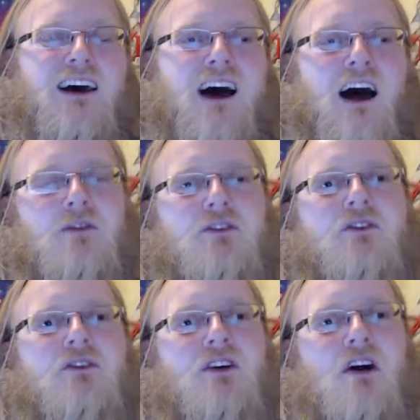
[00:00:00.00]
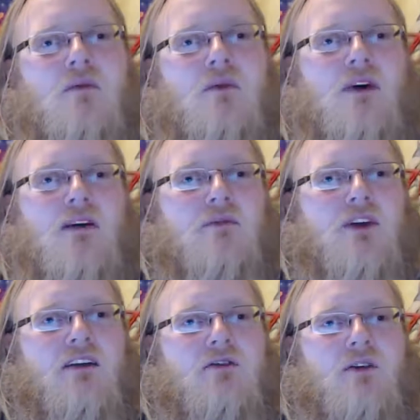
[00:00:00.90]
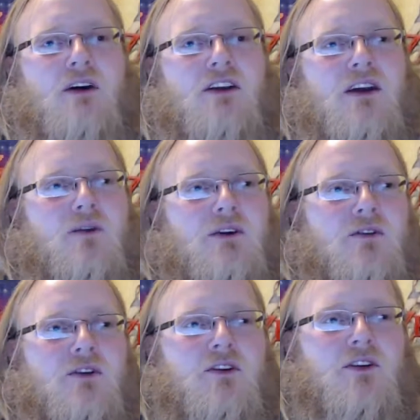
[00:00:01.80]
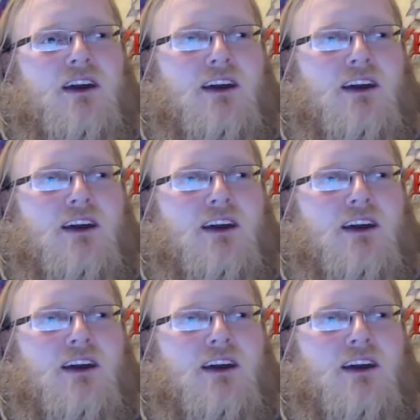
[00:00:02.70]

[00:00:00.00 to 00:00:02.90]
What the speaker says: I'd return the compliment, but I have no idea what you look like.